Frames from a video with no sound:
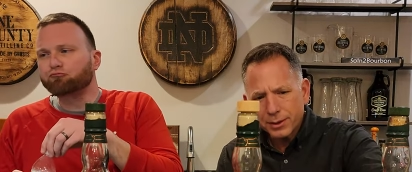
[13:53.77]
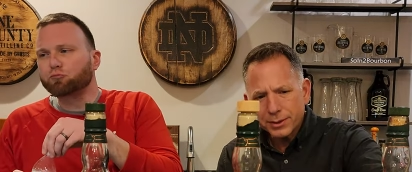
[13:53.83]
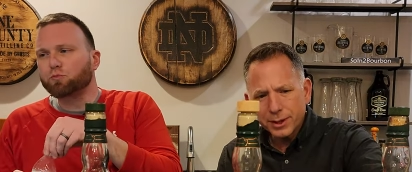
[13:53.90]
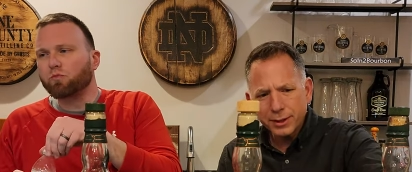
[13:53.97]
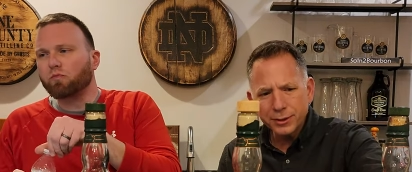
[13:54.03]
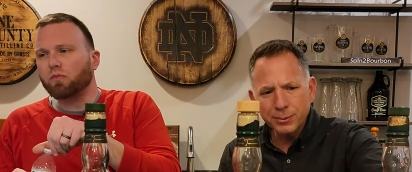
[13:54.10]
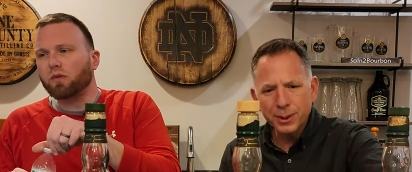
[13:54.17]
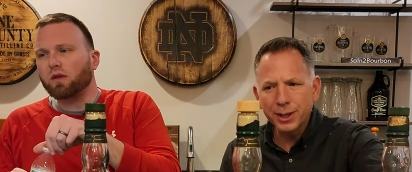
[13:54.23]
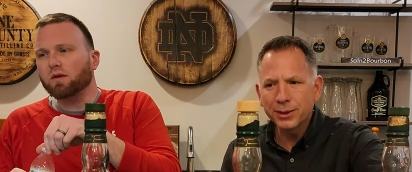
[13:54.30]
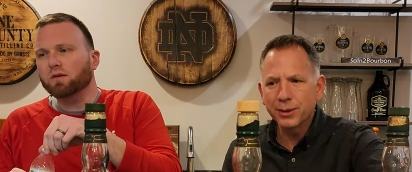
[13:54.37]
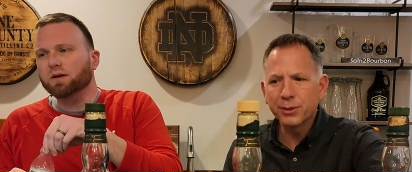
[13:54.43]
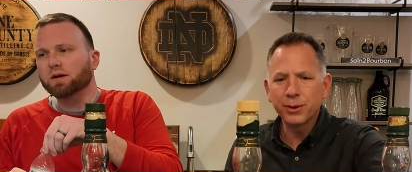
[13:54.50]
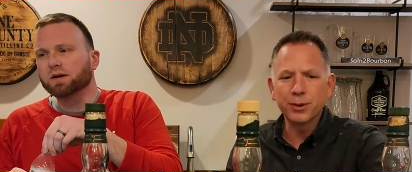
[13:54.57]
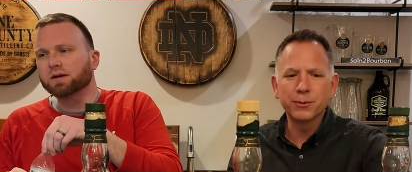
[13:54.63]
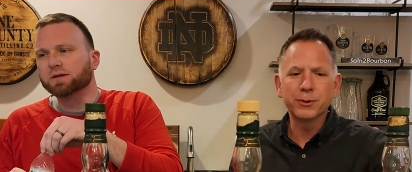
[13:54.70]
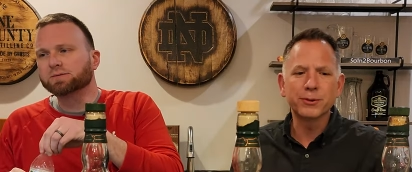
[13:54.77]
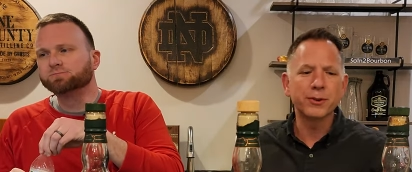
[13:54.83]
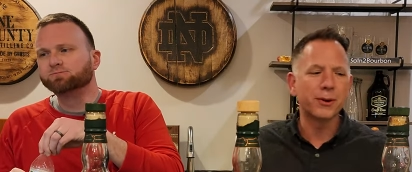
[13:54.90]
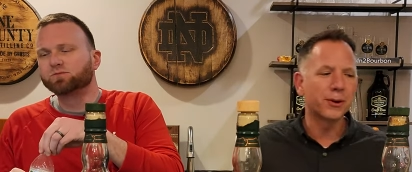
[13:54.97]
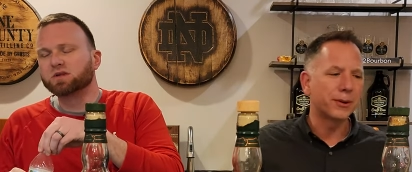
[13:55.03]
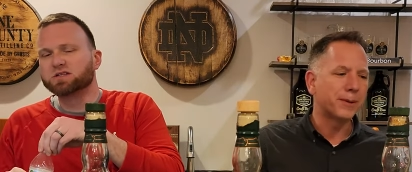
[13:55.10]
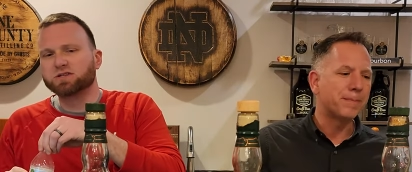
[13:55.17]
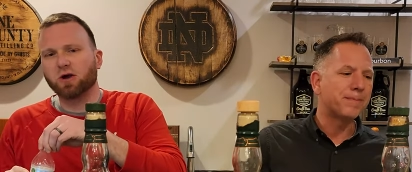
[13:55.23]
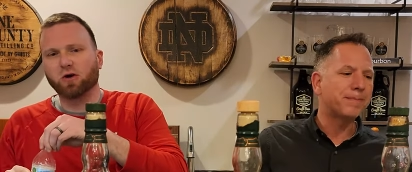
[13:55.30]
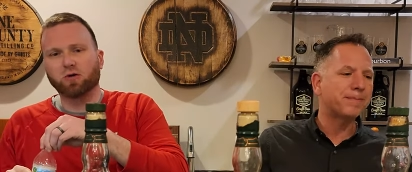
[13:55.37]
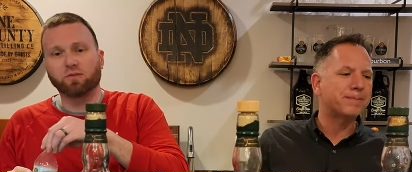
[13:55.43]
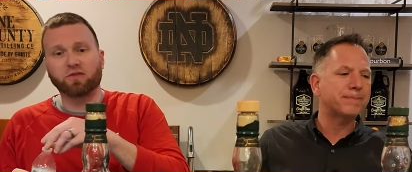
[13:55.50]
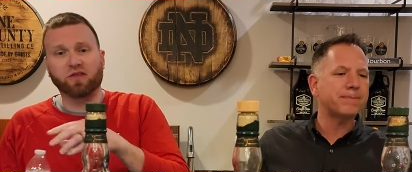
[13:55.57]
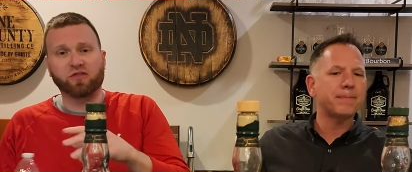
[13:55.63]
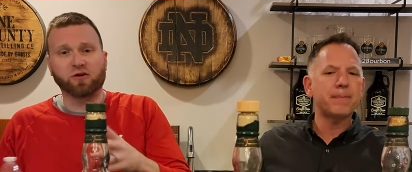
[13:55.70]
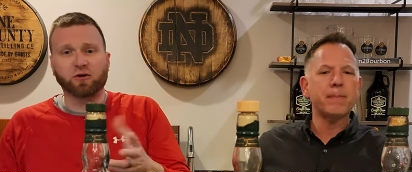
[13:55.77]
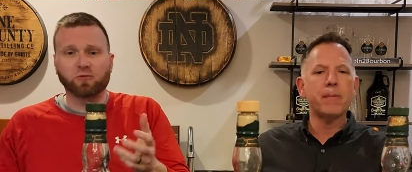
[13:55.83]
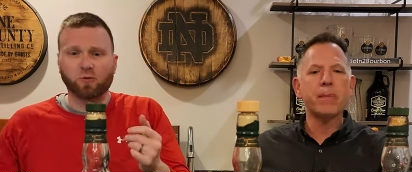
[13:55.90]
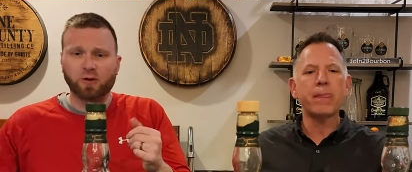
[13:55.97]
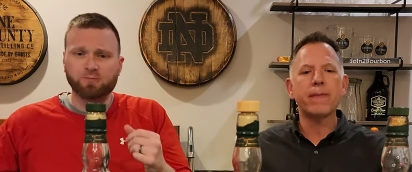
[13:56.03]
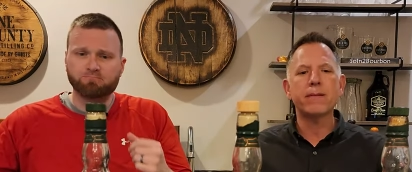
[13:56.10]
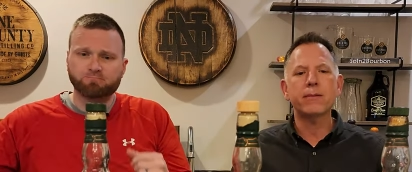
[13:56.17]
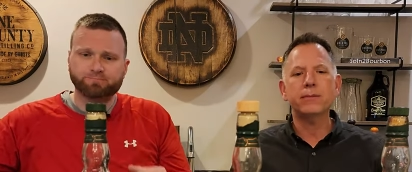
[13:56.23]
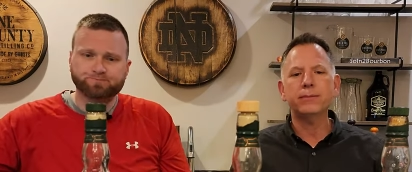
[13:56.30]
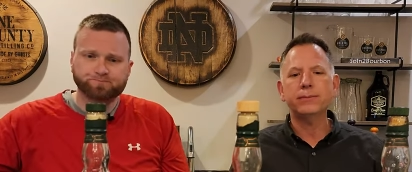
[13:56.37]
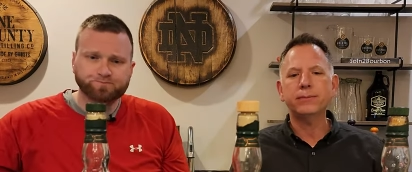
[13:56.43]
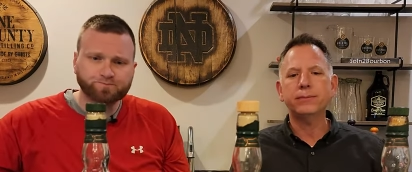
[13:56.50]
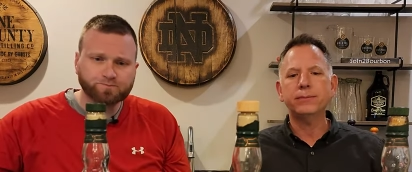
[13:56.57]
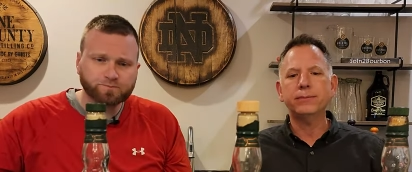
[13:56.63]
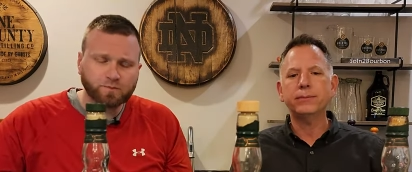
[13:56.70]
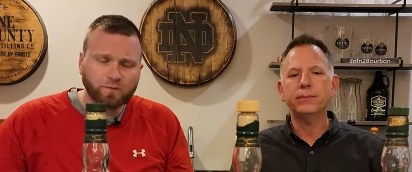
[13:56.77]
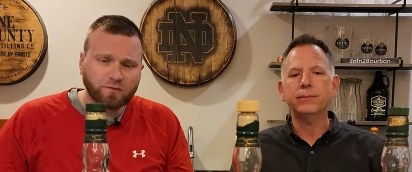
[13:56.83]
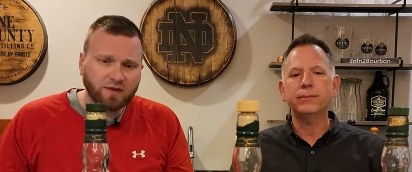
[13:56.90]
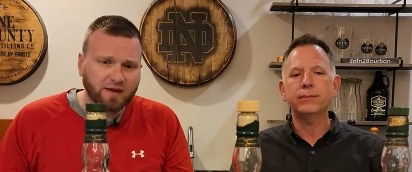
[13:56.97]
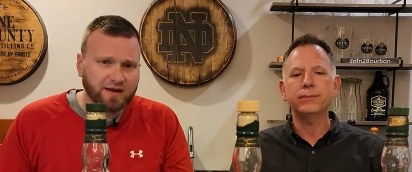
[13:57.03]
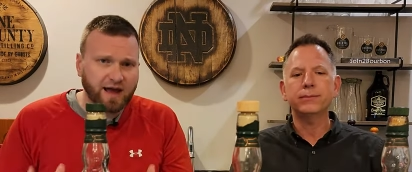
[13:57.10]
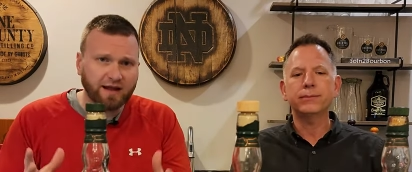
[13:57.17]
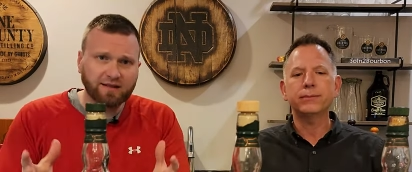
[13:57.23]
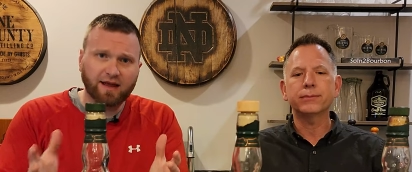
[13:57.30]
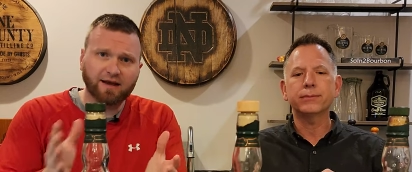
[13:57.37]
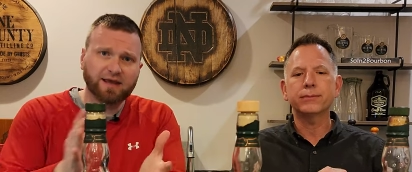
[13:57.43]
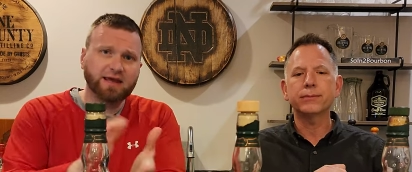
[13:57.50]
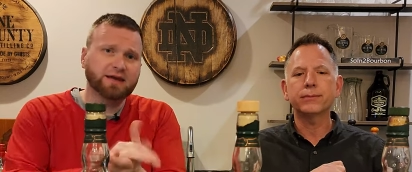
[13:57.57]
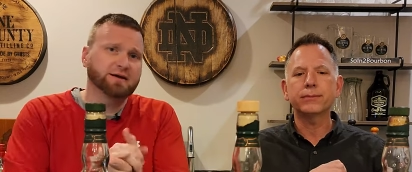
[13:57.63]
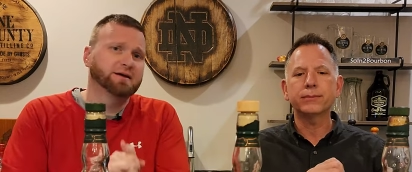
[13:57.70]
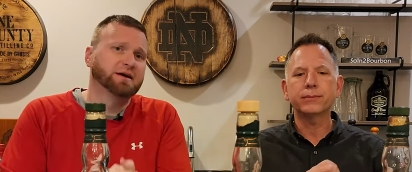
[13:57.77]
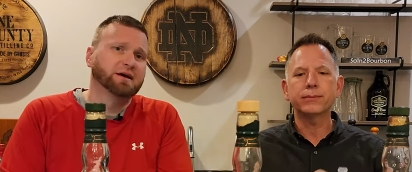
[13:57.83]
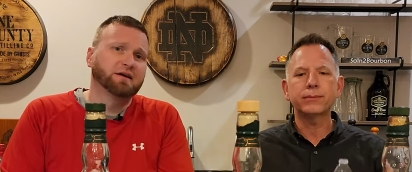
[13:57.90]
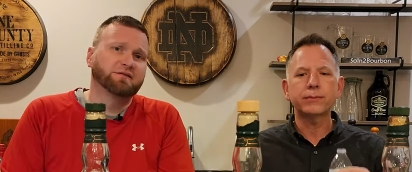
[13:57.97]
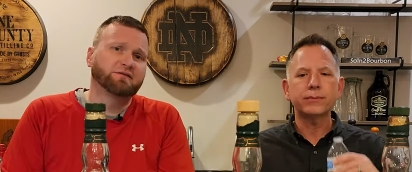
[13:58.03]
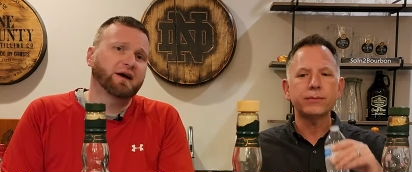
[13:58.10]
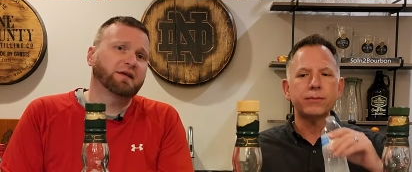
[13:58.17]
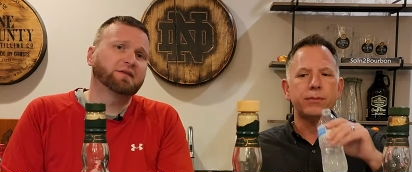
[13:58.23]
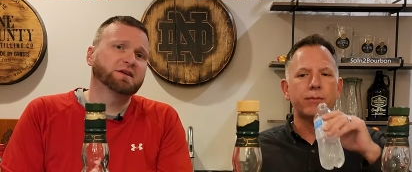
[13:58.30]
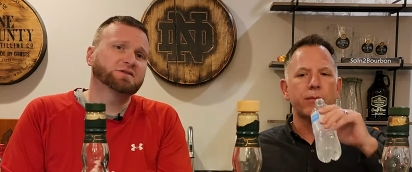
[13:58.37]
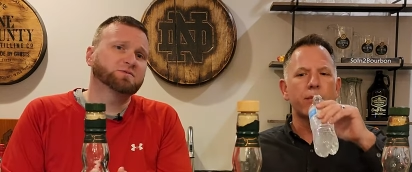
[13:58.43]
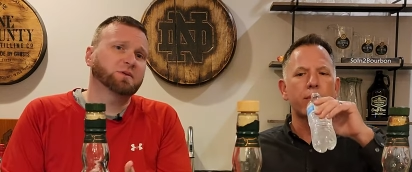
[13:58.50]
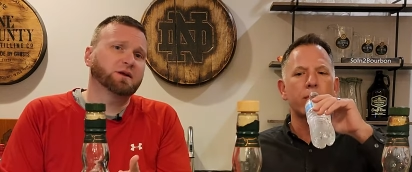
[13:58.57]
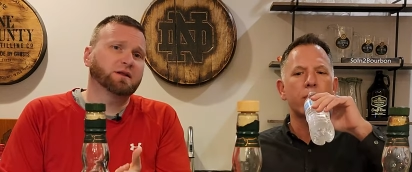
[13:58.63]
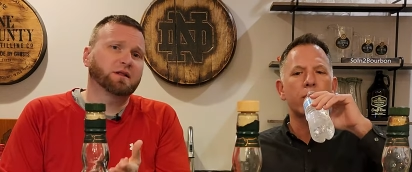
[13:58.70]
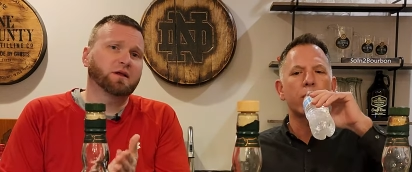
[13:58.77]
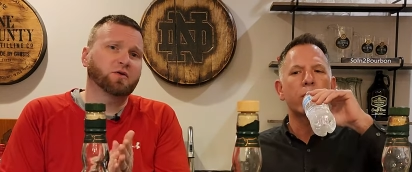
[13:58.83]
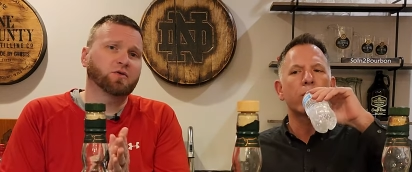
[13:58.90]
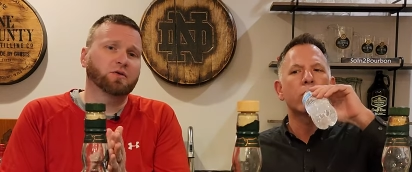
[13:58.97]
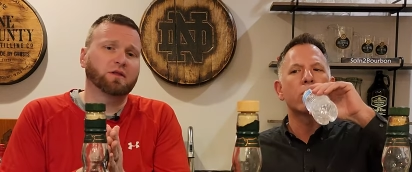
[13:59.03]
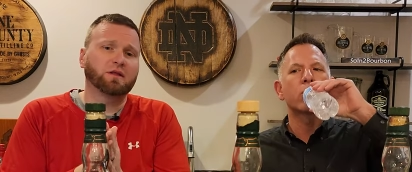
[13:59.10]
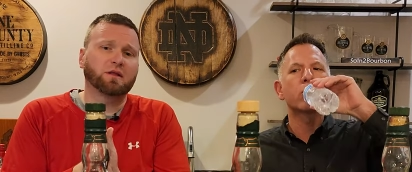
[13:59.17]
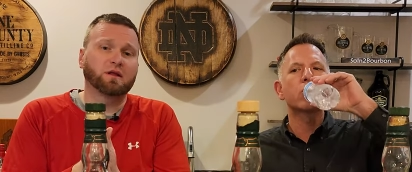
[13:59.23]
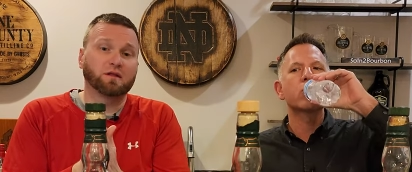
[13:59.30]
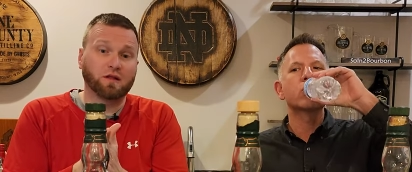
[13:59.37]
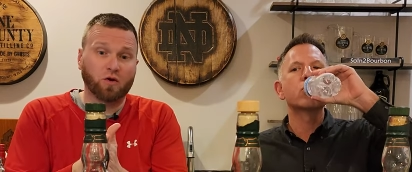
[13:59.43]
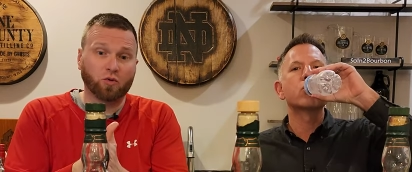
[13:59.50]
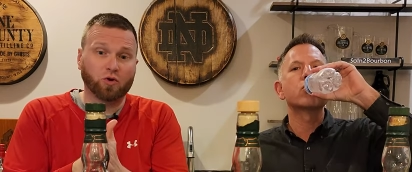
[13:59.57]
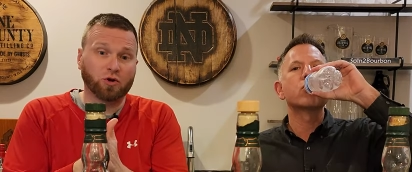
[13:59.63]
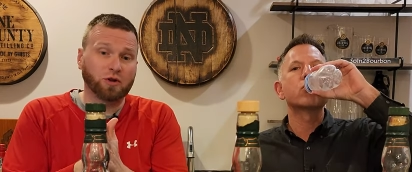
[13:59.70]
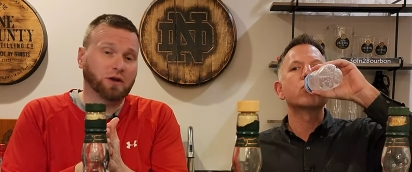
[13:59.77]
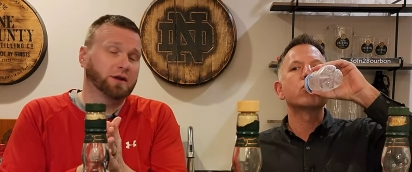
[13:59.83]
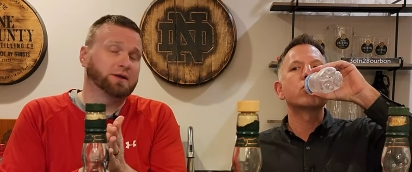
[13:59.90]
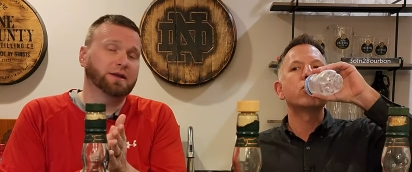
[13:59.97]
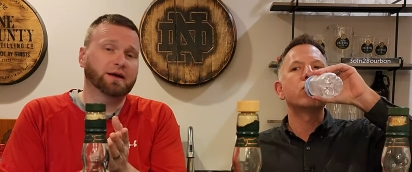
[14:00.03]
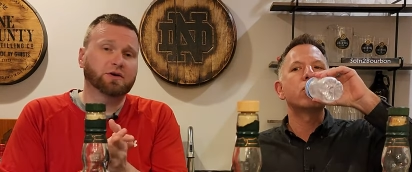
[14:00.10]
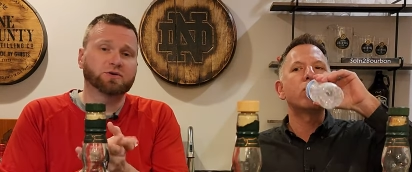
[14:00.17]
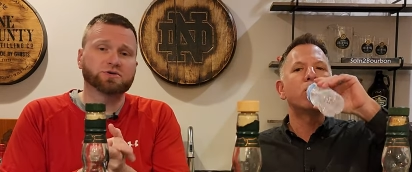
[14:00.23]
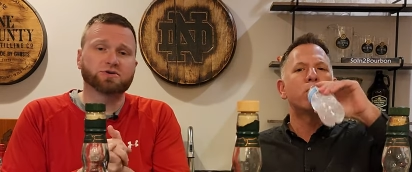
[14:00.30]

Speaker 1: Tell us about the third one,
Speaker 2: Charlie. So the third one, got lucky. Found this one at a local local liquor